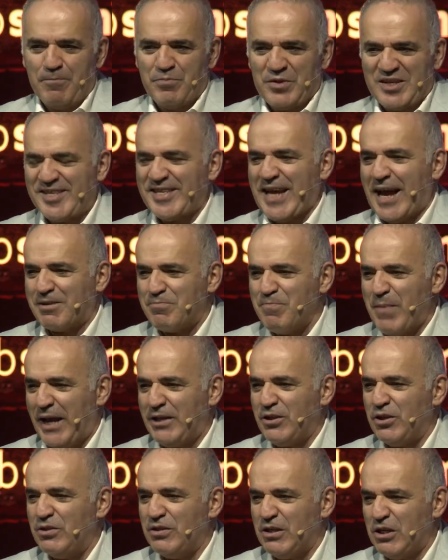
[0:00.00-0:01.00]
set
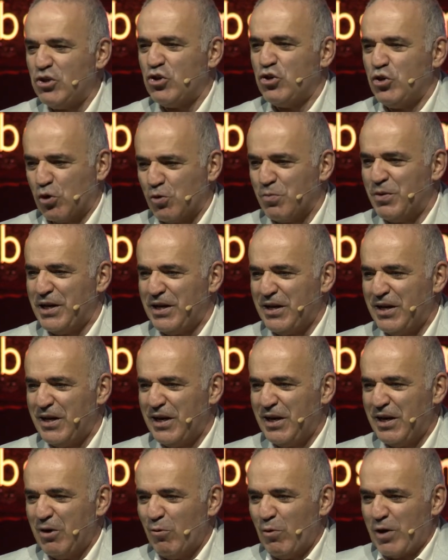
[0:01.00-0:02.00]
made in East Germany,
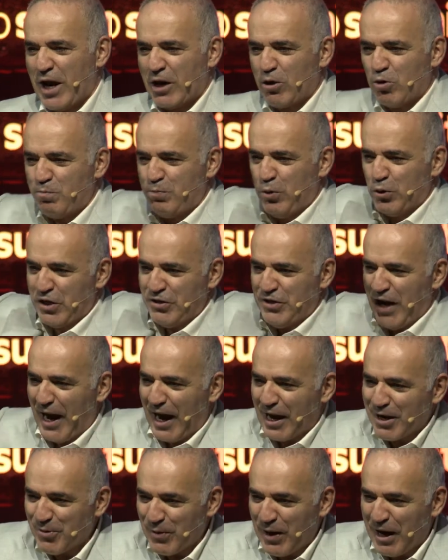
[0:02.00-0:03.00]
where I could put a
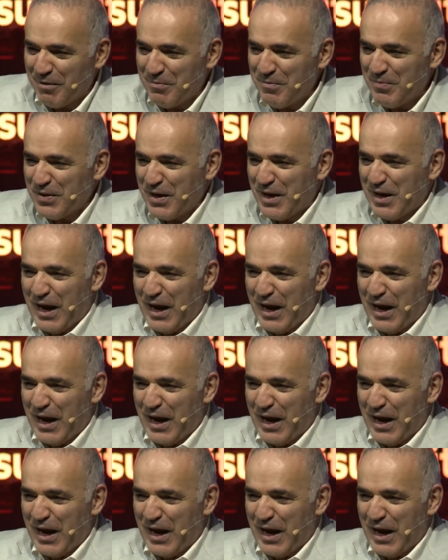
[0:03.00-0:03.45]
diagram,